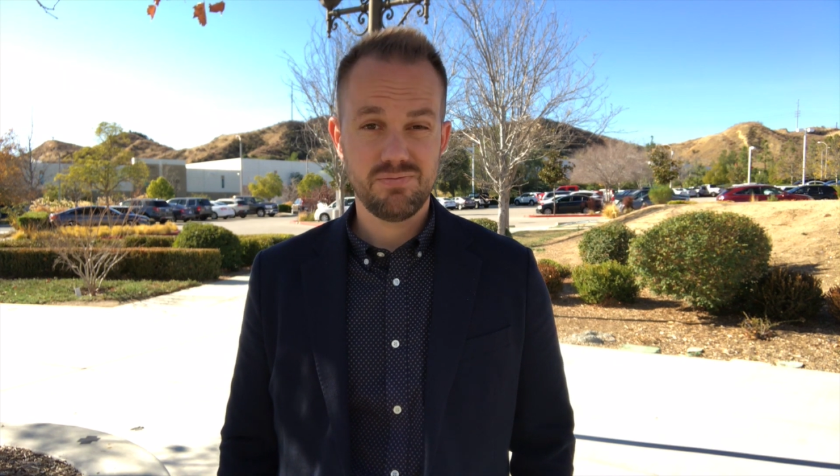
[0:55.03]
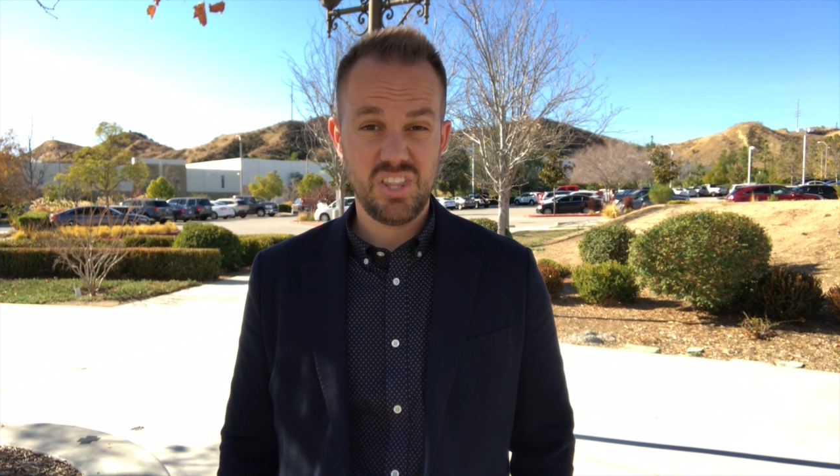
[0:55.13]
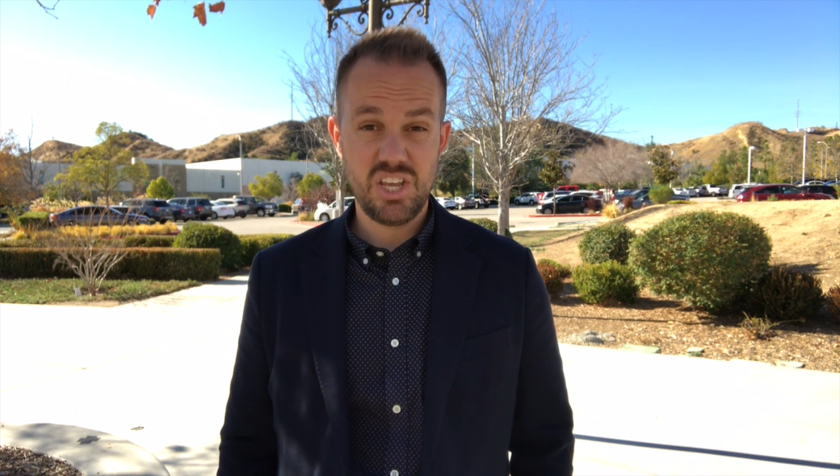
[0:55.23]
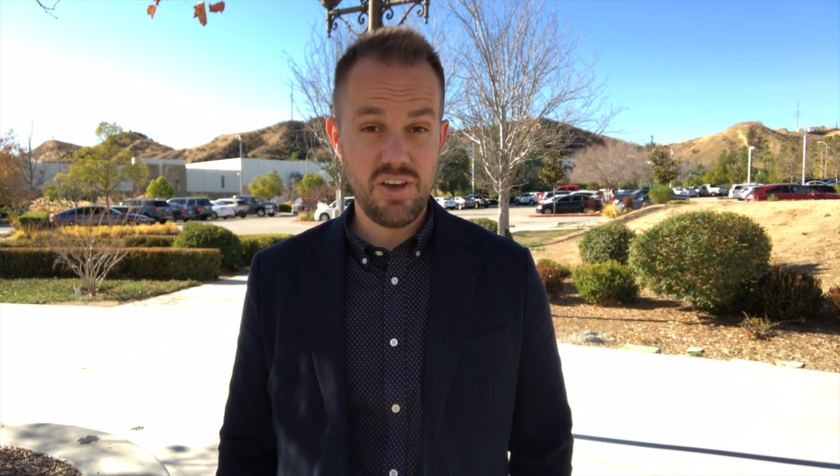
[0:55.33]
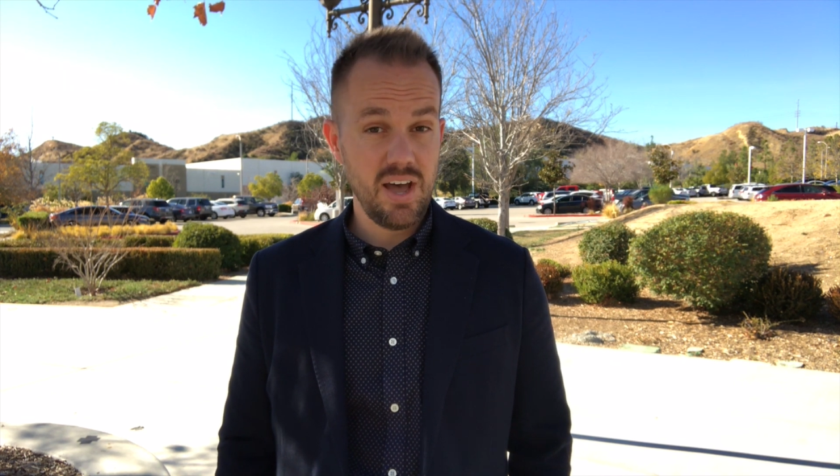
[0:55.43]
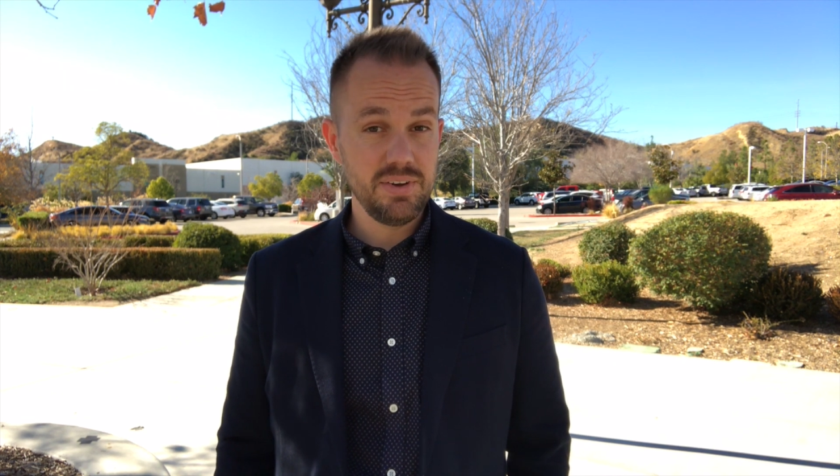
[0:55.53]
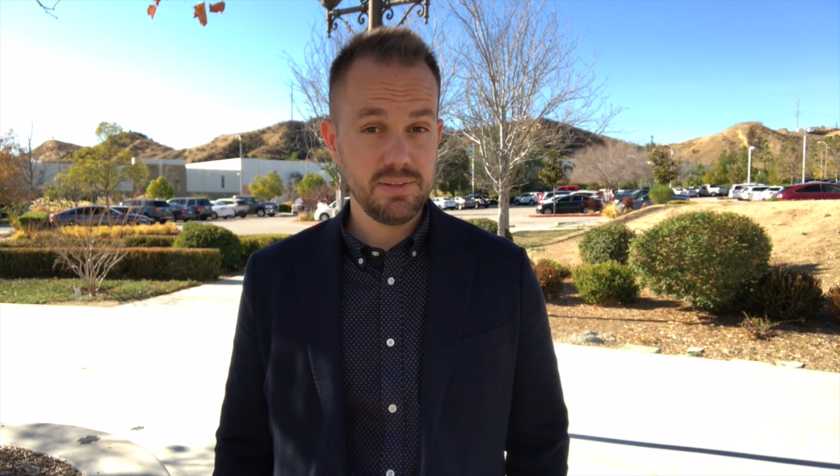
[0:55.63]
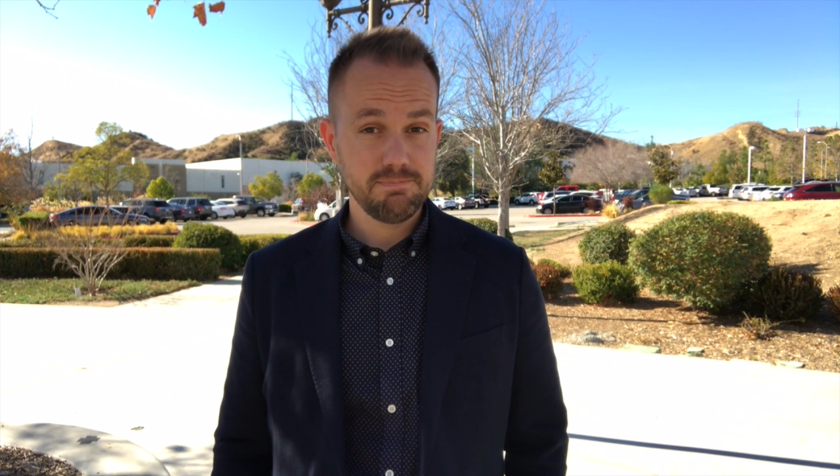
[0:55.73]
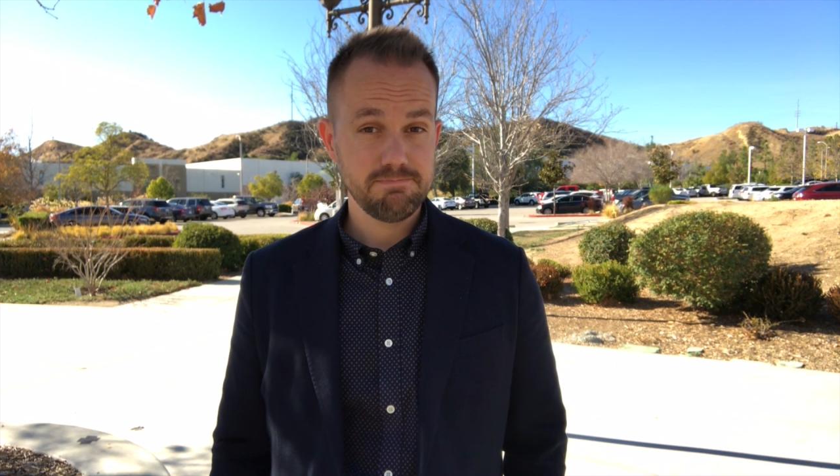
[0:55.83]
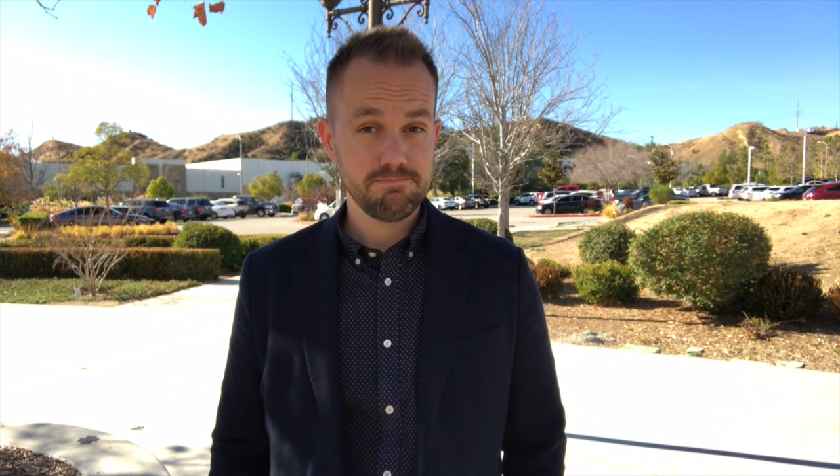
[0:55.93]
Think you have it?
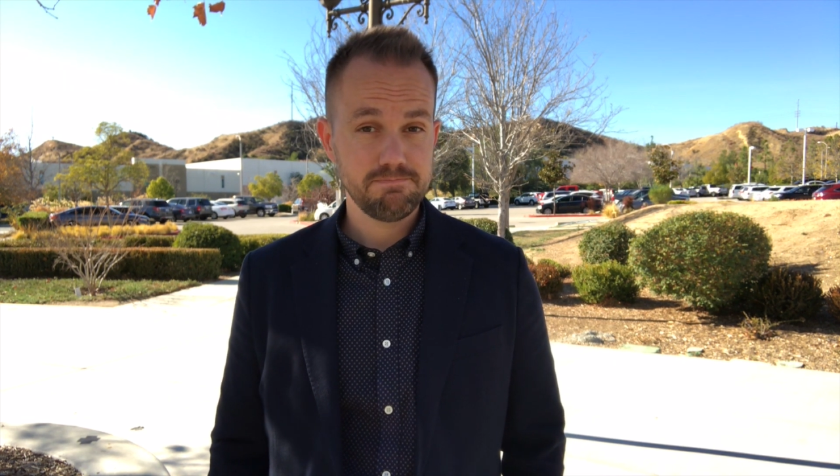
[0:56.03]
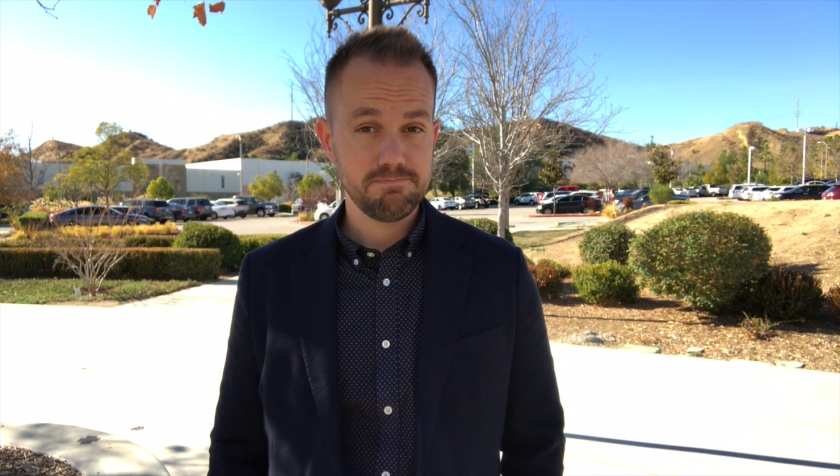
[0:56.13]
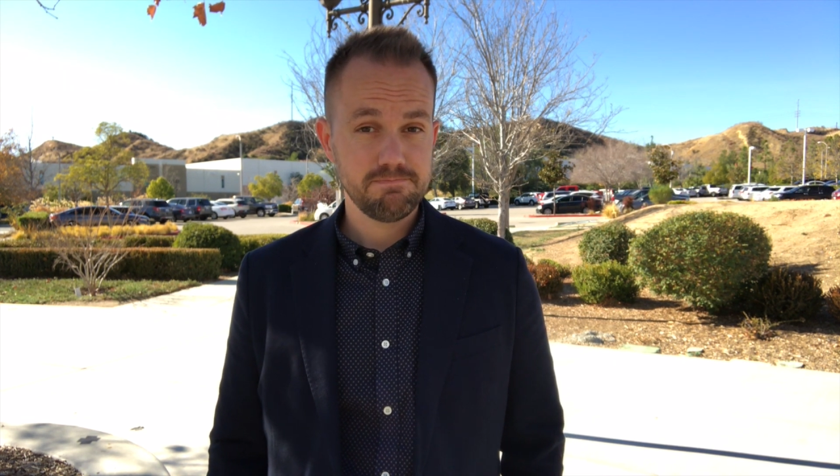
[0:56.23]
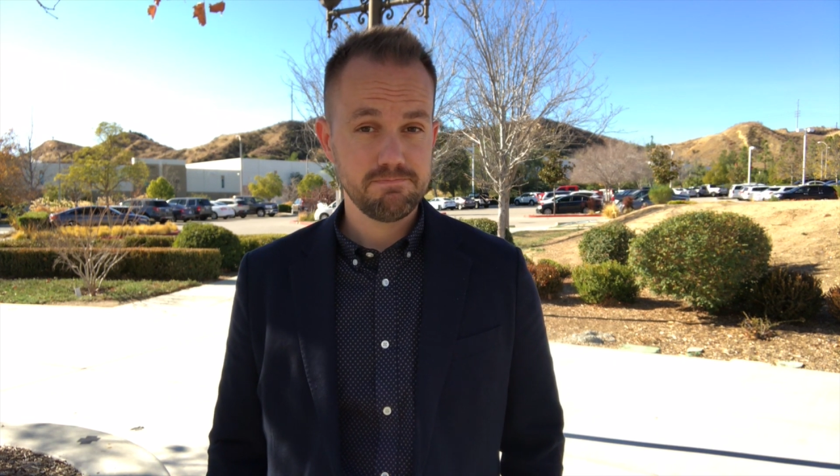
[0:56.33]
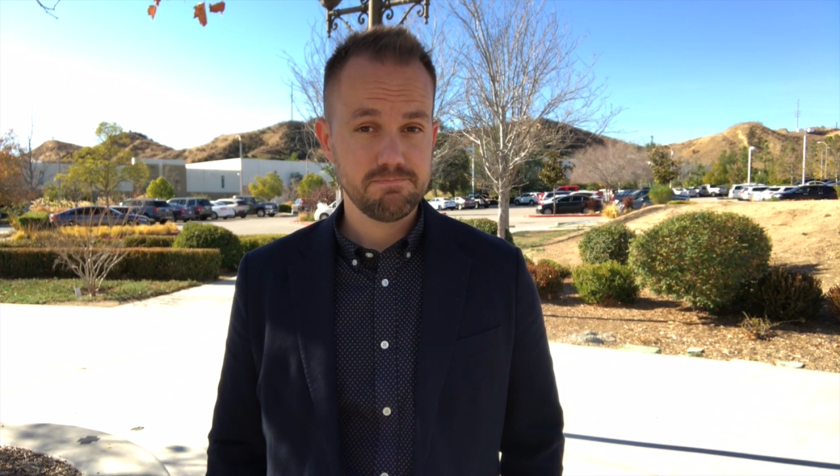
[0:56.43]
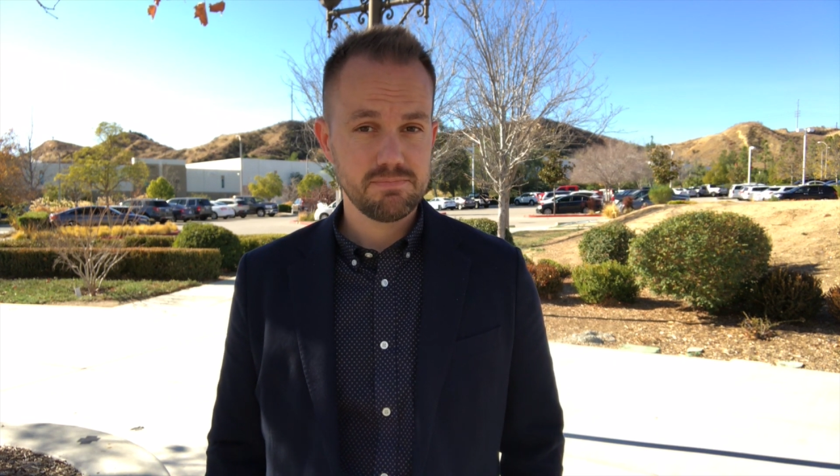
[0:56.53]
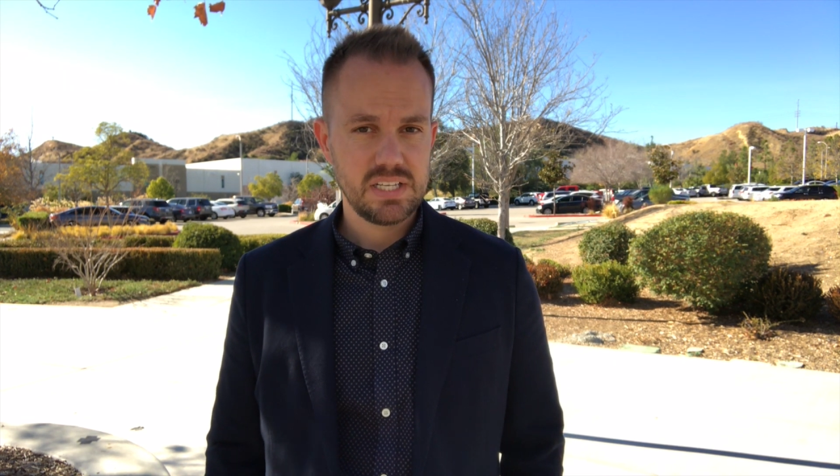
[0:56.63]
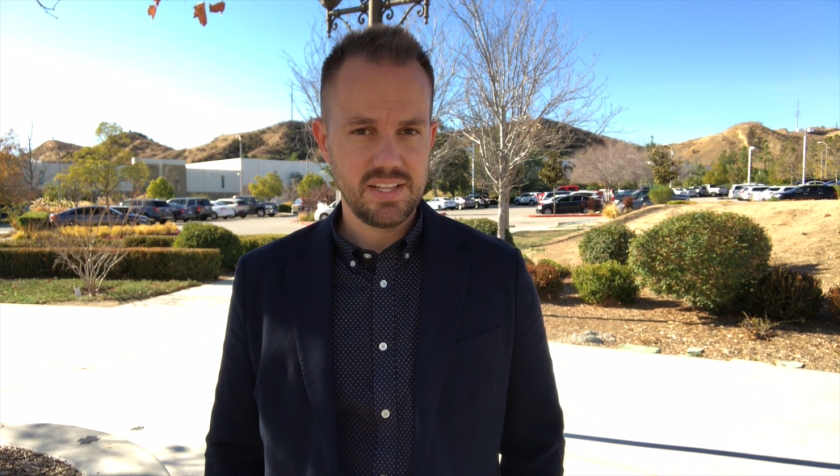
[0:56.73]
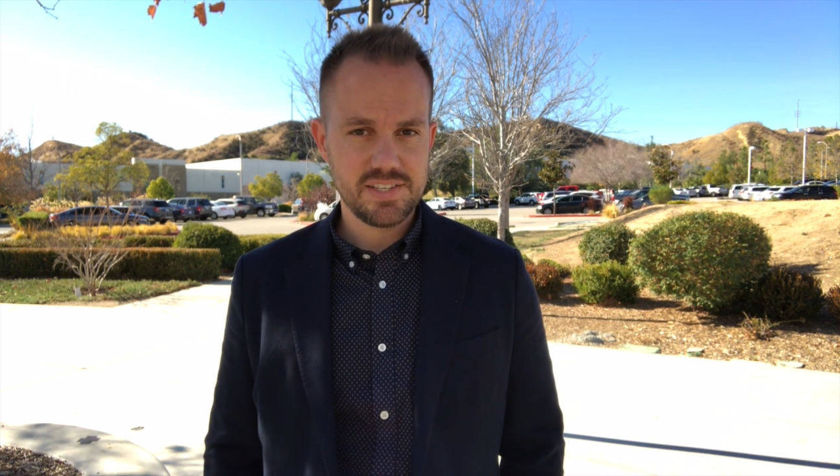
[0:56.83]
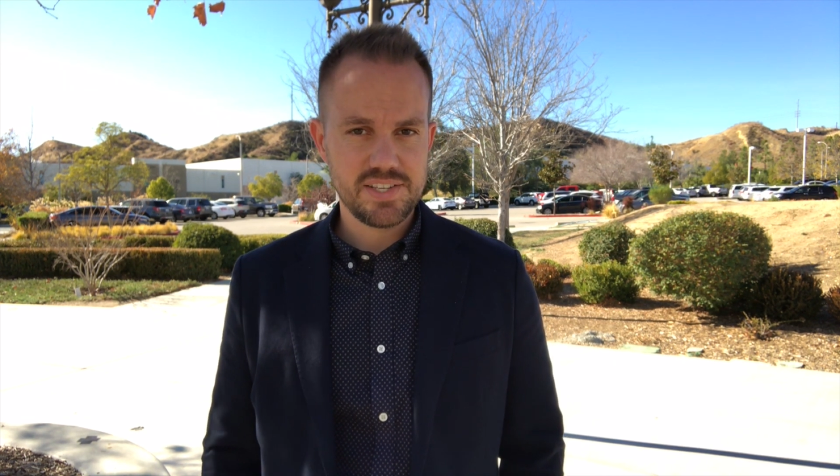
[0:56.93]

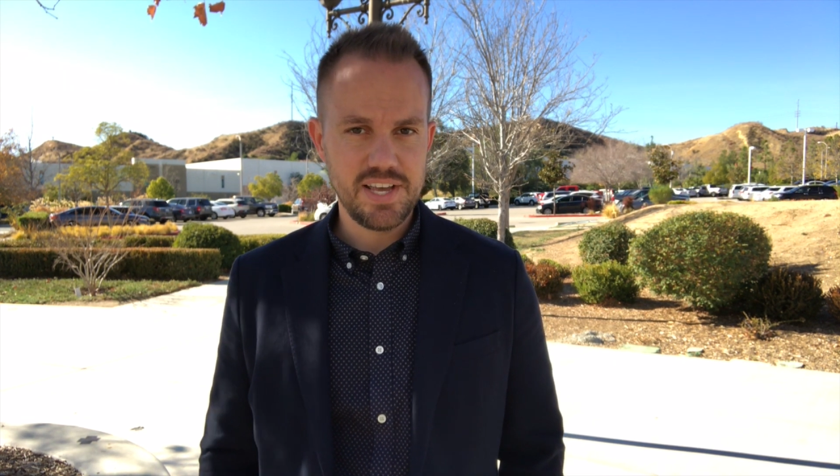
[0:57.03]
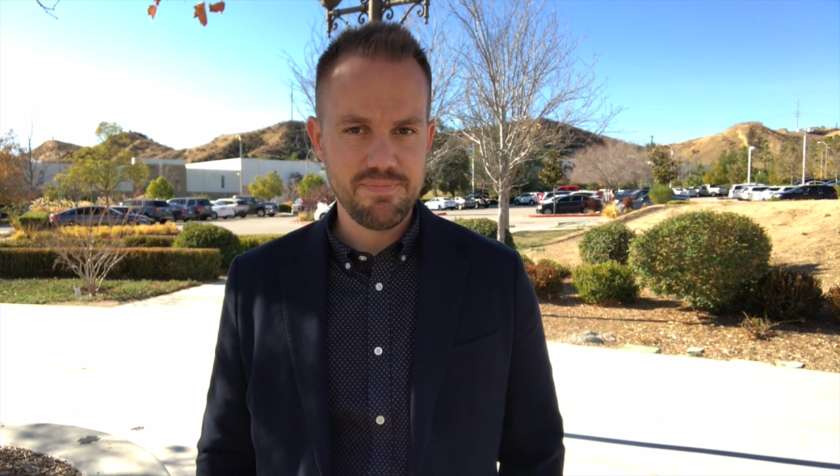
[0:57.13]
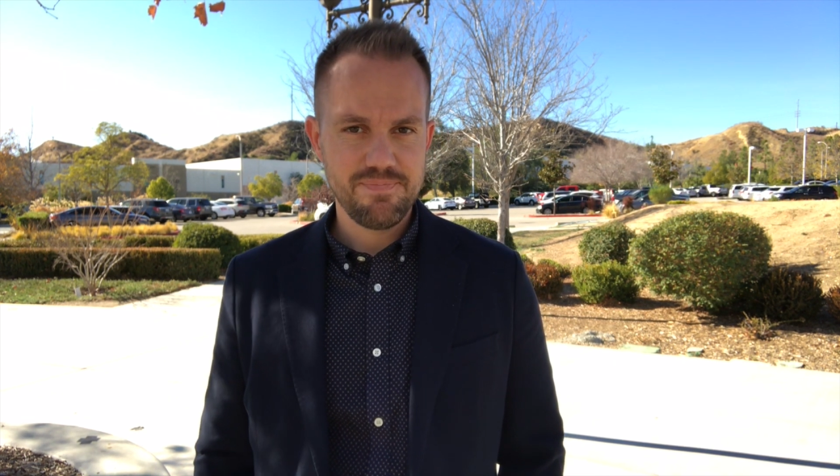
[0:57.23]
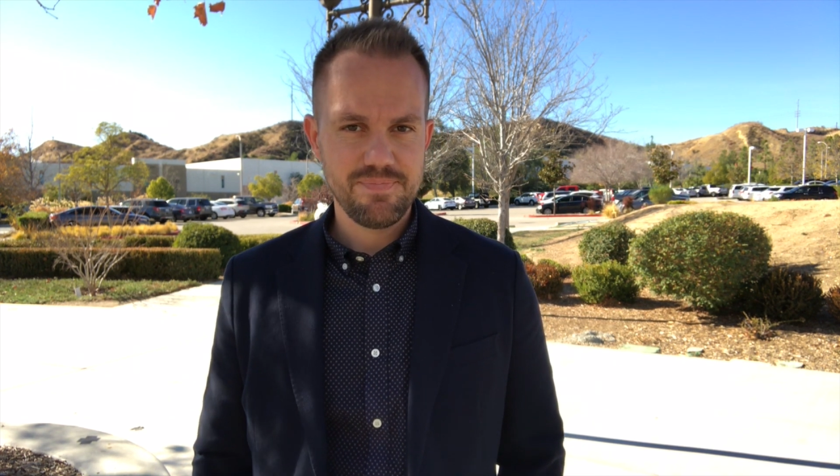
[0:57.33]
Let's see.